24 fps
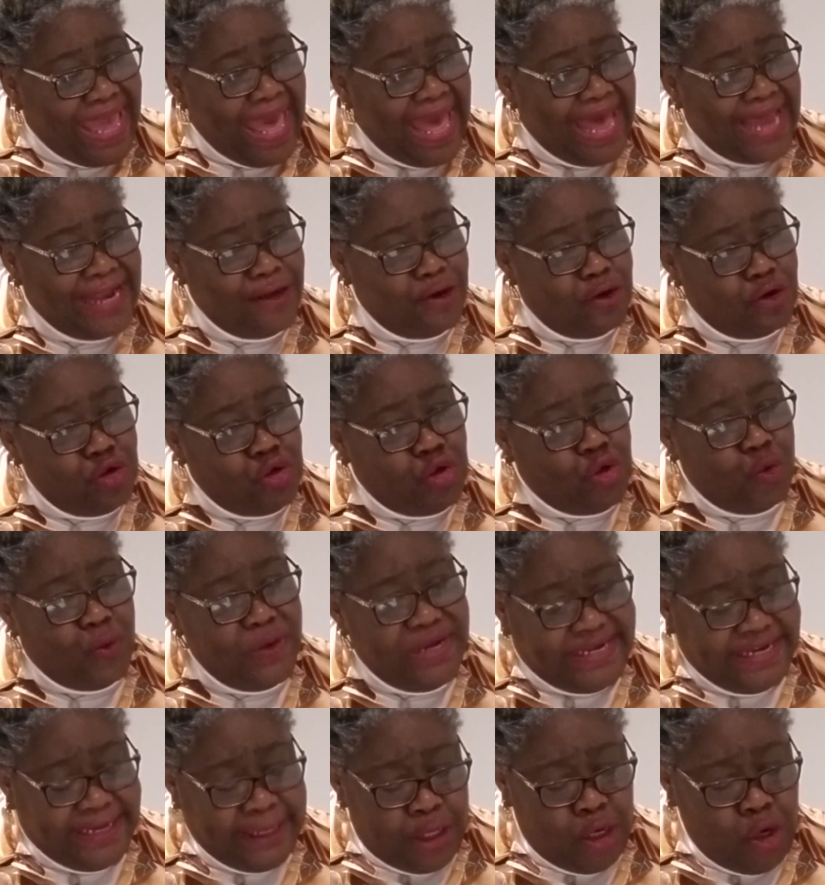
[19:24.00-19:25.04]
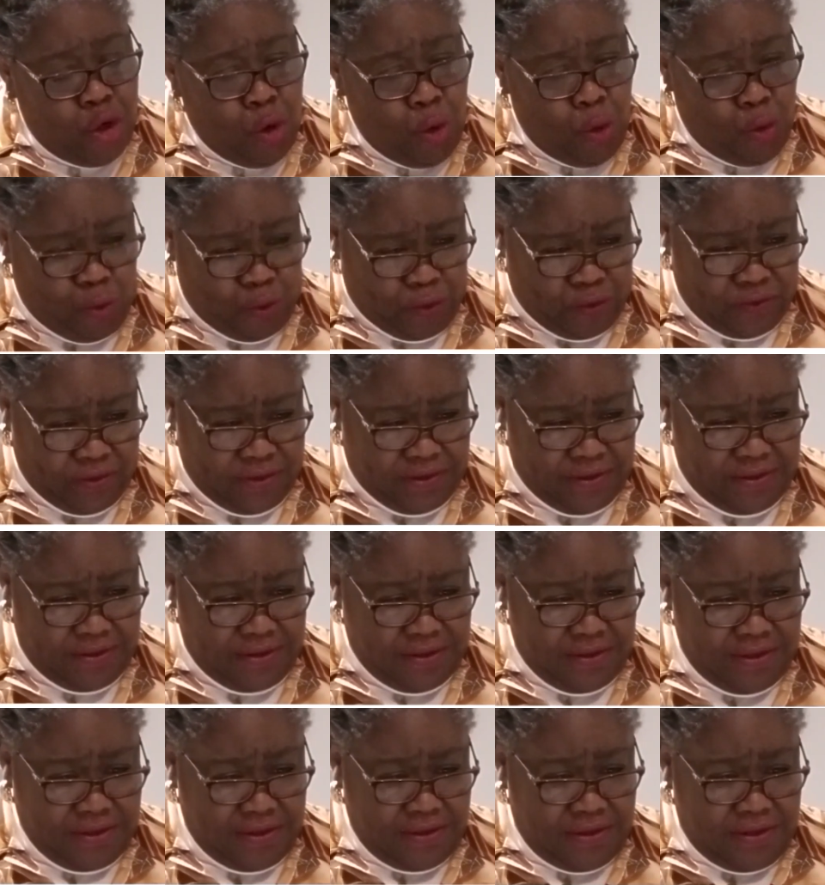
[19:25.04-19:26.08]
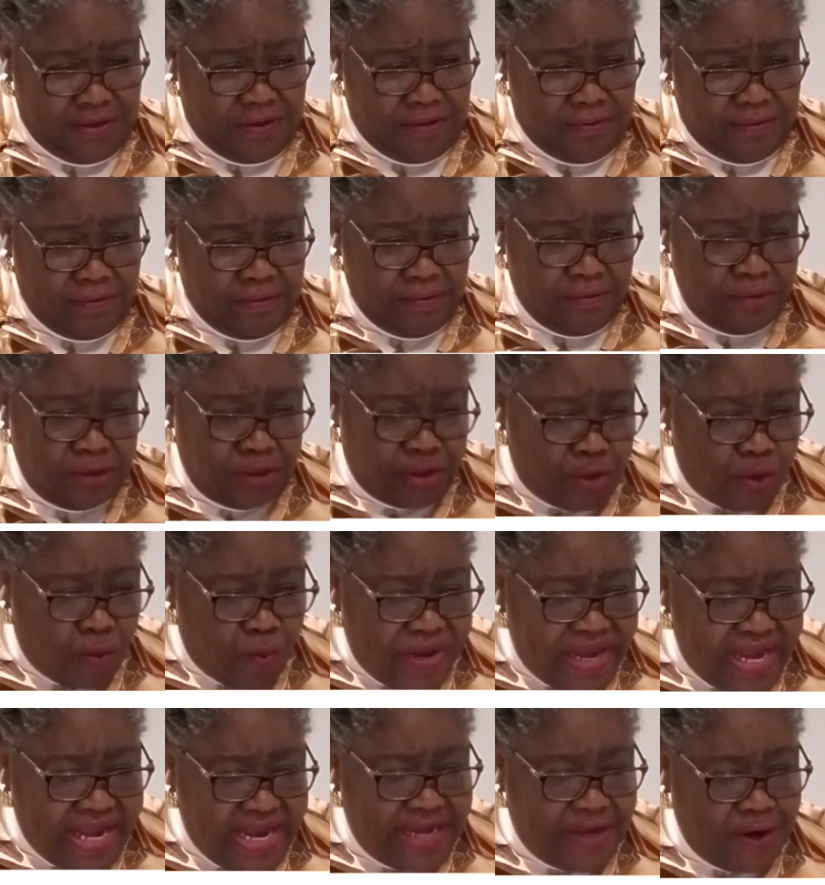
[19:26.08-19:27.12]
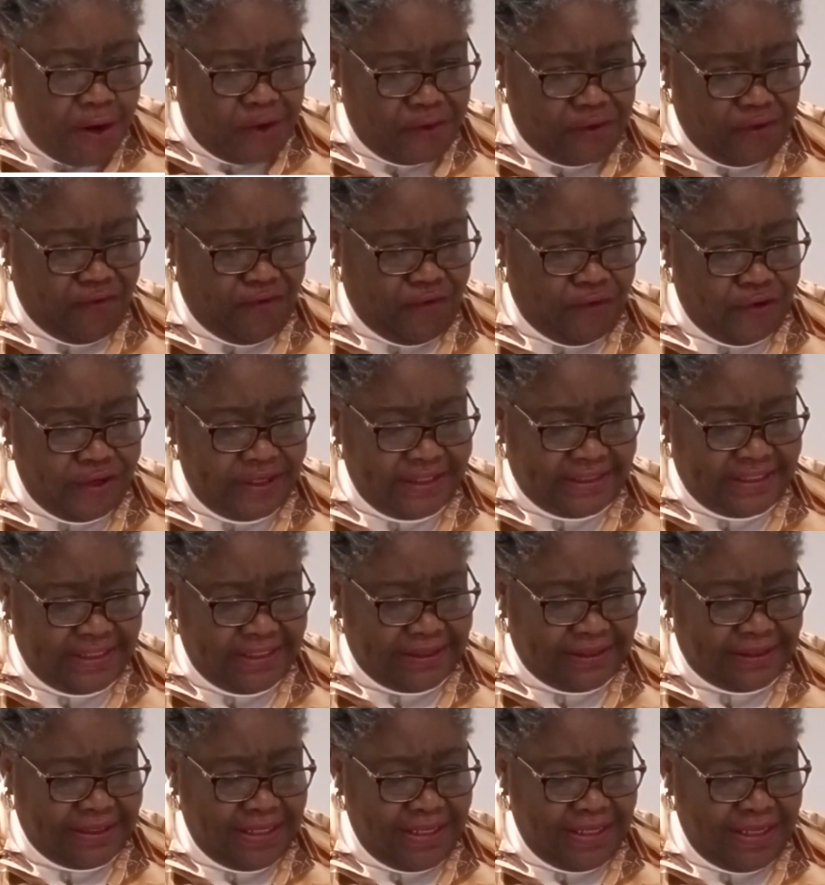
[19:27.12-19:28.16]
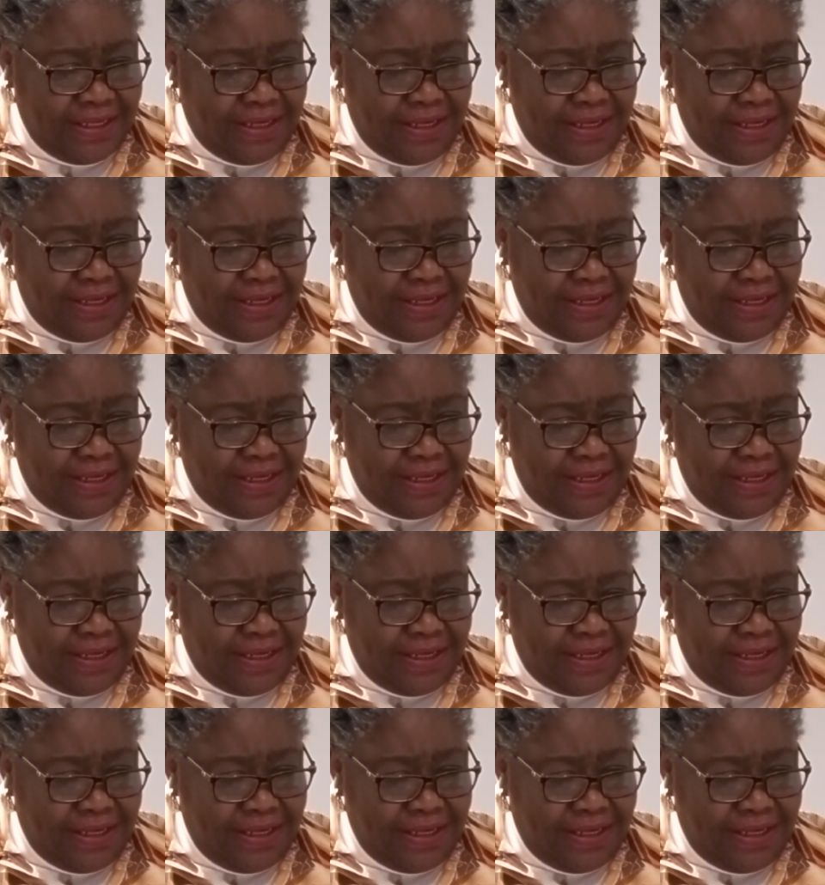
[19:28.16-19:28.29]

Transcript: cannot do it alone. You know, we need other voices.